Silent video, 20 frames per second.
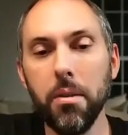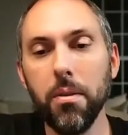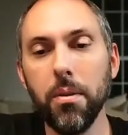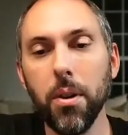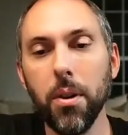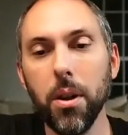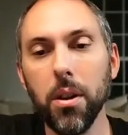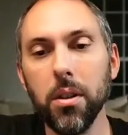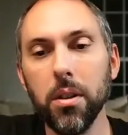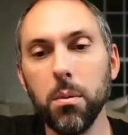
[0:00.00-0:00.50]

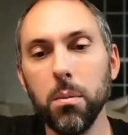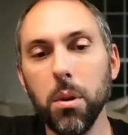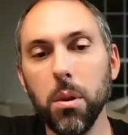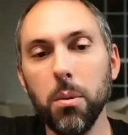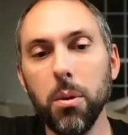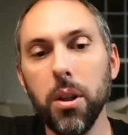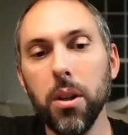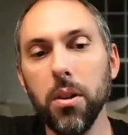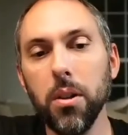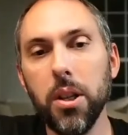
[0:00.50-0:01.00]
first, where
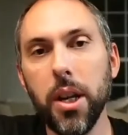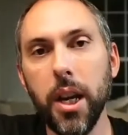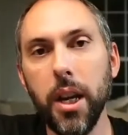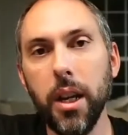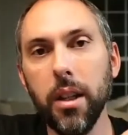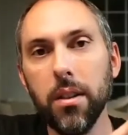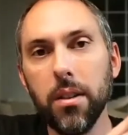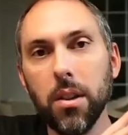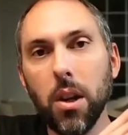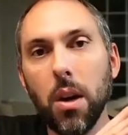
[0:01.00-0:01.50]
we are
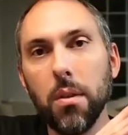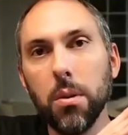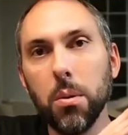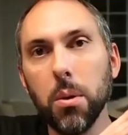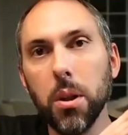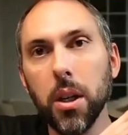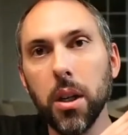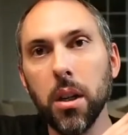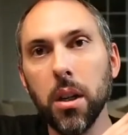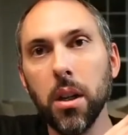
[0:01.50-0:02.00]
taking
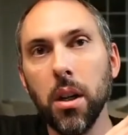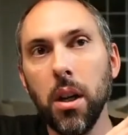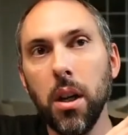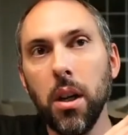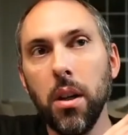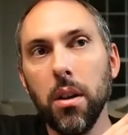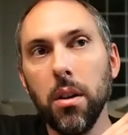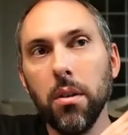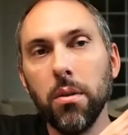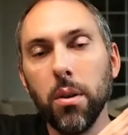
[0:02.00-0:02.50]
software
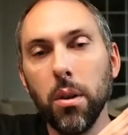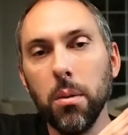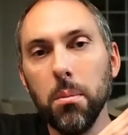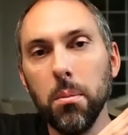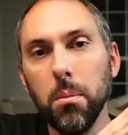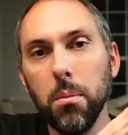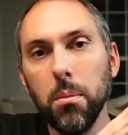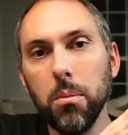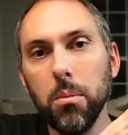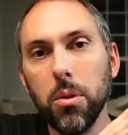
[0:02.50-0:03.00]

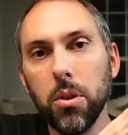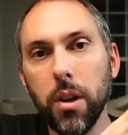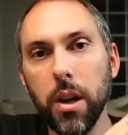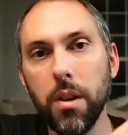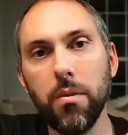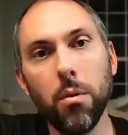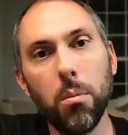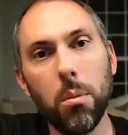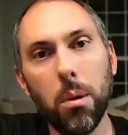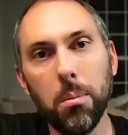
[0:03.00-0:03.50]

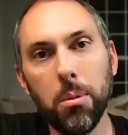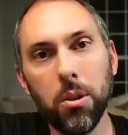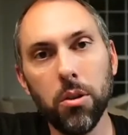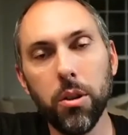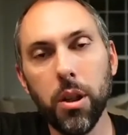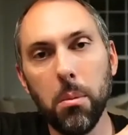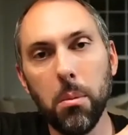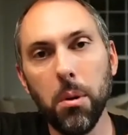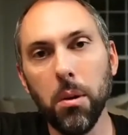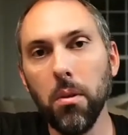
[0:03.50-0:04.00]
straight from
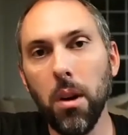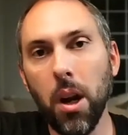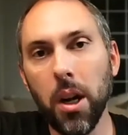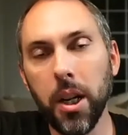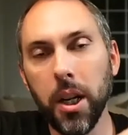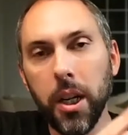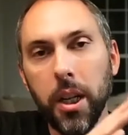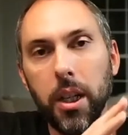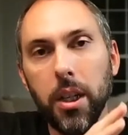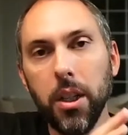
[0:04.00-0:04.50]
upstream and
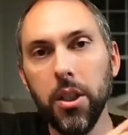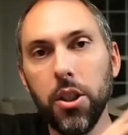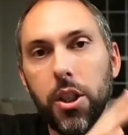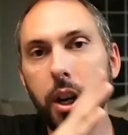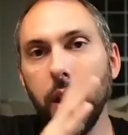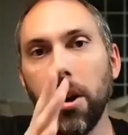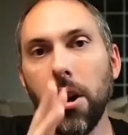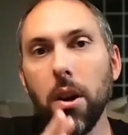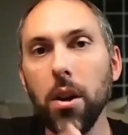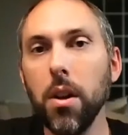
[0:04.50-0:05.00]
running it and
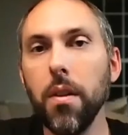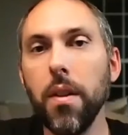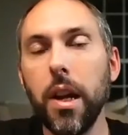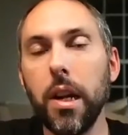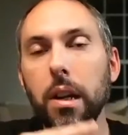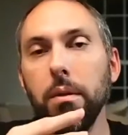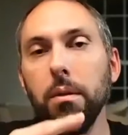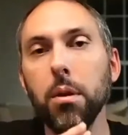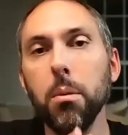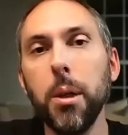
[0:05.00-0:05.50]
sharing all of that
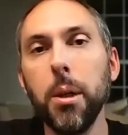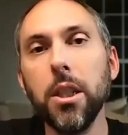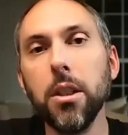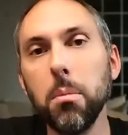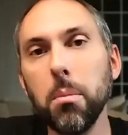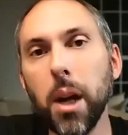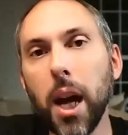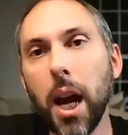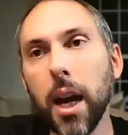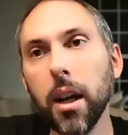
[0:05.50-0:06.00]

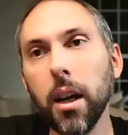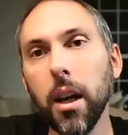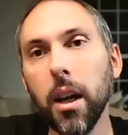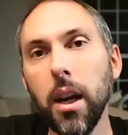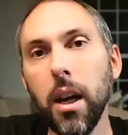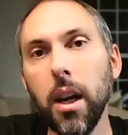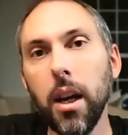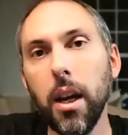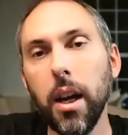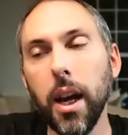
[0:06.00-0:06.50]
information back.
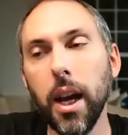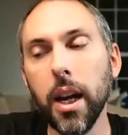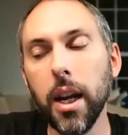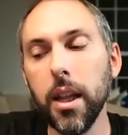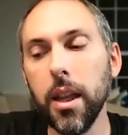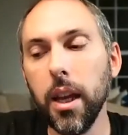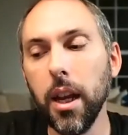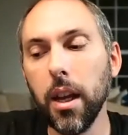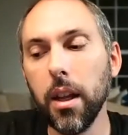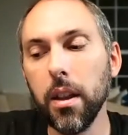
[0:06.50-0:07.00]
And I
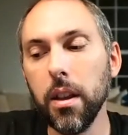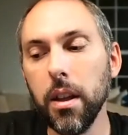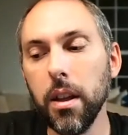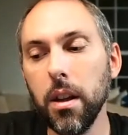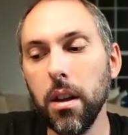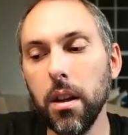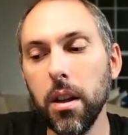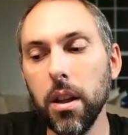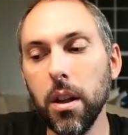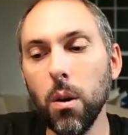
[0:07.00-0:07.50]
think
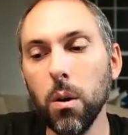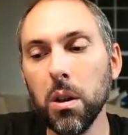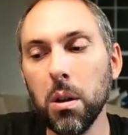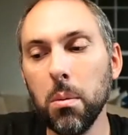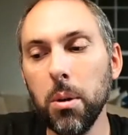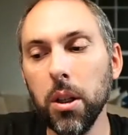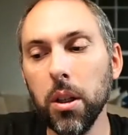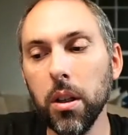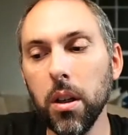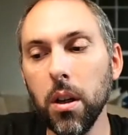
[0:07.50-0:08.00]
that
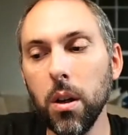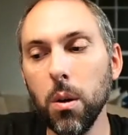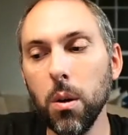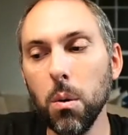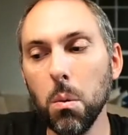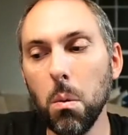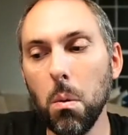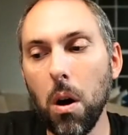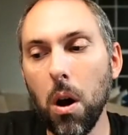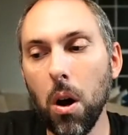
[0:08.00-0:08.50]
ultimately, you
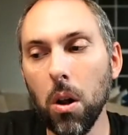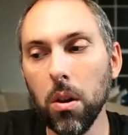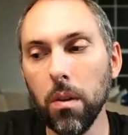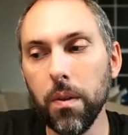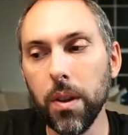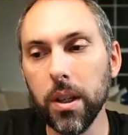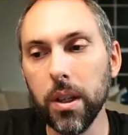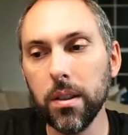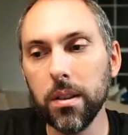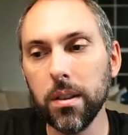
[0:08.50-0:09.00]
know, all
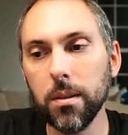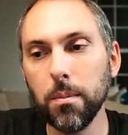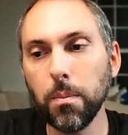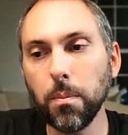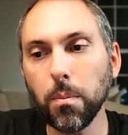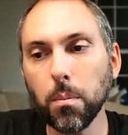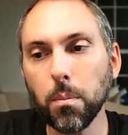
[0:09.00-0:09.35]
of this,